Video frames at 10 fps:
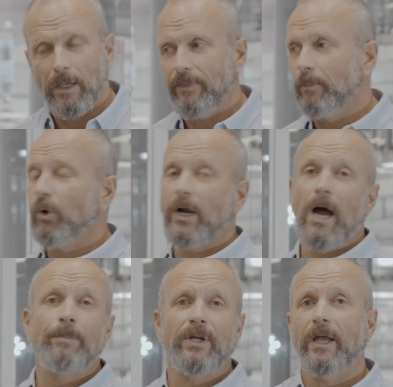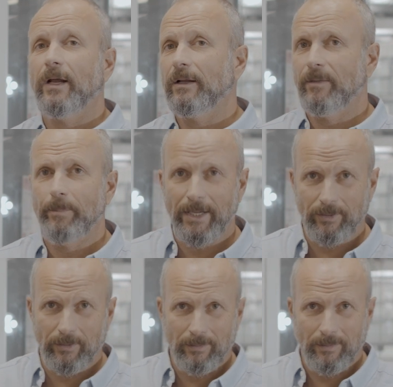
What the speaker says: The more complicated, the better.